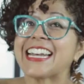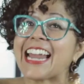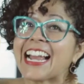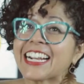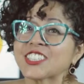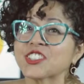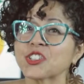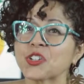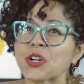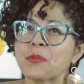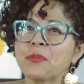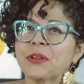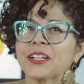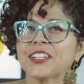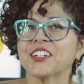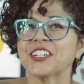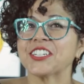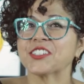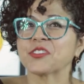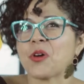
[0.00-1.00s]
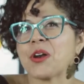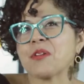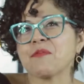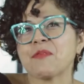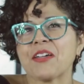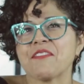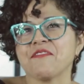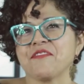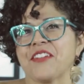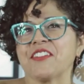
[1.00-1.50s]
next story pillar is one of
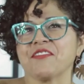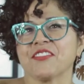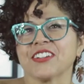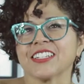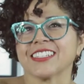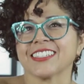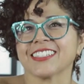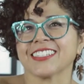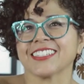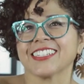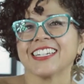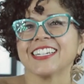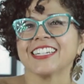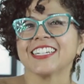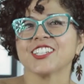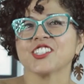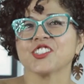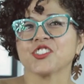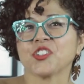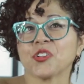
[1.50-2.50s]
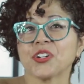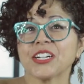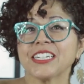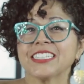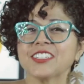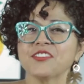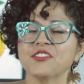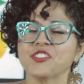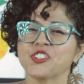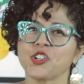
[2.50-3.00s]
my favorites. Stories
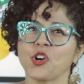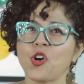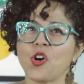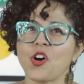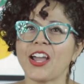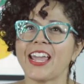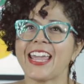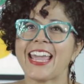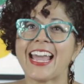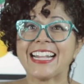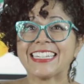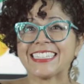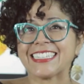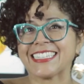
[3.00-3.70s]
of joy and